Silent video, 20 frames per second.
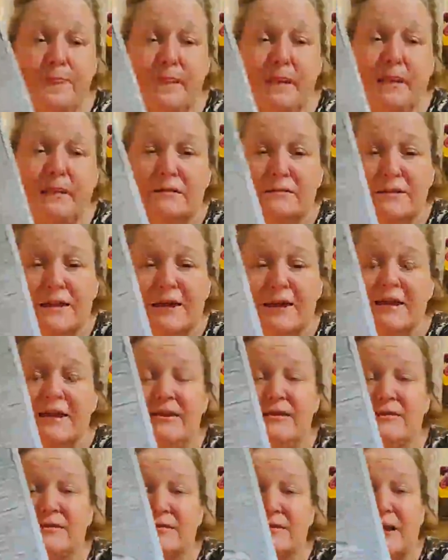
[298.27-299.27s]
letting
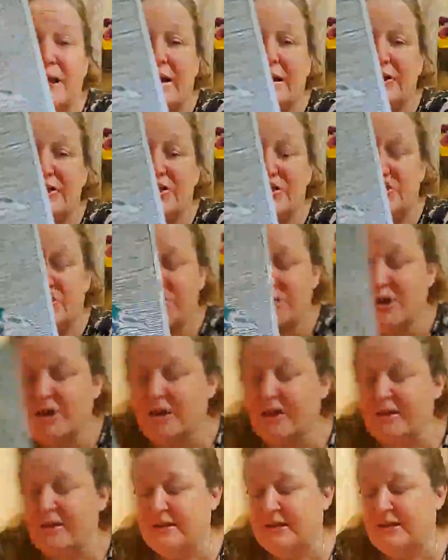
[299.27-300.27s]
your light
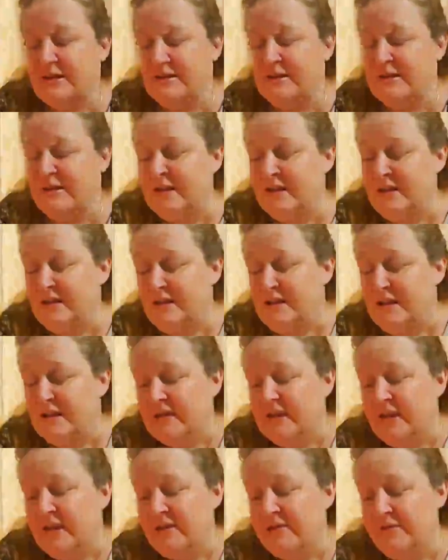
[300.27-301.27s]
shine, and
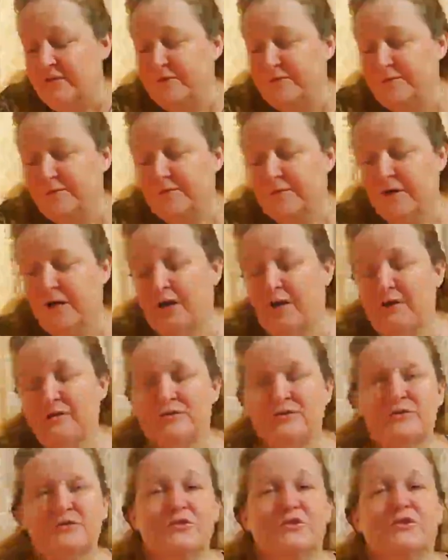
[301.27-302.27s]
kind of
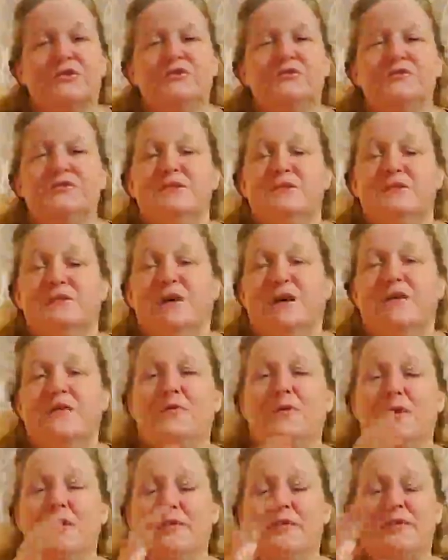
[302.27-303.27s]
also goes along
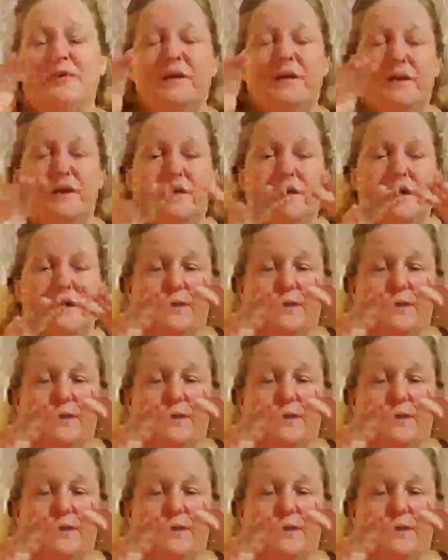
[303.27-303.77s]
with the